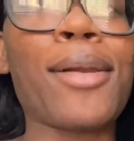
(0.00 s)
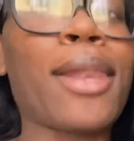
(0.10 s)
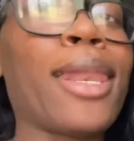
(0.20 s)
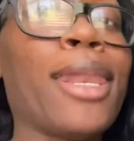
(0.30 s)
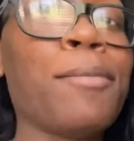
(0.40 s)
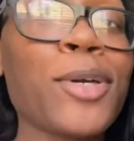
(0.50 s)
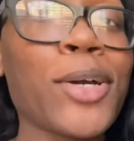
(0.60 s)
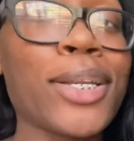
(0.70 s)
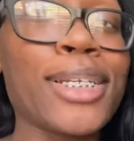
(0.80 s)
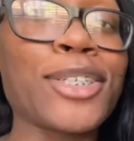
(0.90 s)
Let me go
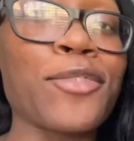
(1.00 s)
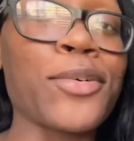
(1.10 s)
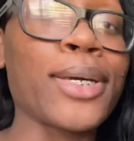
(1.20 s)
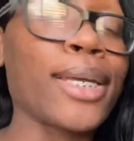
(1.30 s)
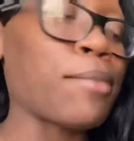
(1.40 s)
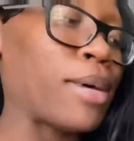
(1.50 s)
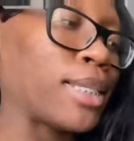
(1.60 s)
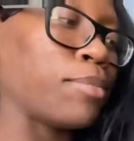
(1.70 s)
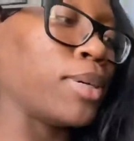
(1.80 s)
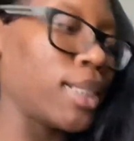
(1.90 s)
get this over with. I'm about
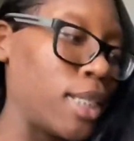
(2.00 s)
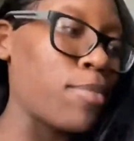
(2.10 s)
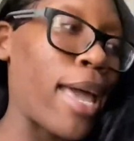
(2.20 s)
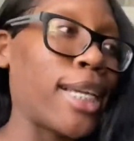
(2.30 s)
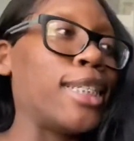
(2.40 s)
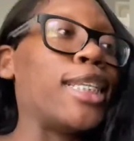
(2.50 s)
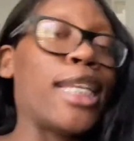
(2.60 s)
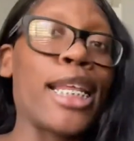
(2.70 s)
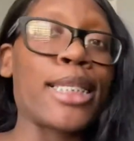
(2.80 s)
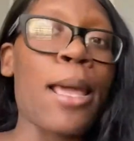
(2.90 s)
to put these packages
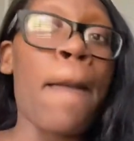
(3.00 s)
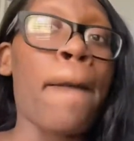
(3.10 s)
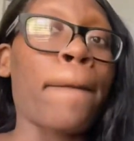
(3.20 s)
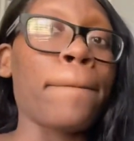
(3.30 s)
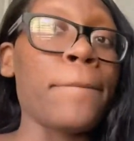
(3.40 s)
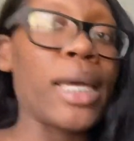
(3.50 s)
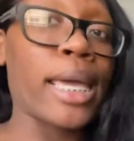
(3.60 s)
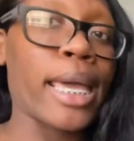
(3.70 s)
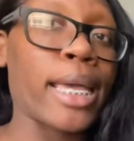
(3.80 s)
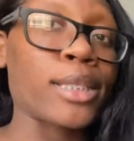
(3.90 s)
in this
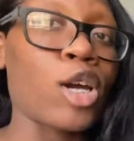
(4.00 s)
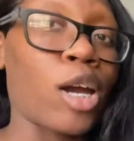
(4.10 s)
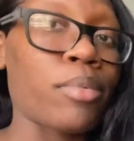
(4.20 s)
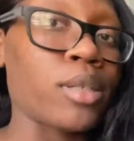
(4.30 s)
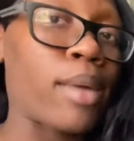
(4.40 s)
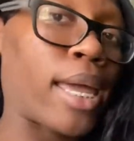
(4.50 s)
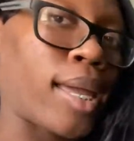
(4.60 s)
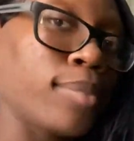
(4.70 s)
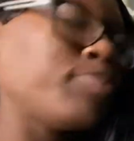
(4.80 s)
big-ass garbage bag.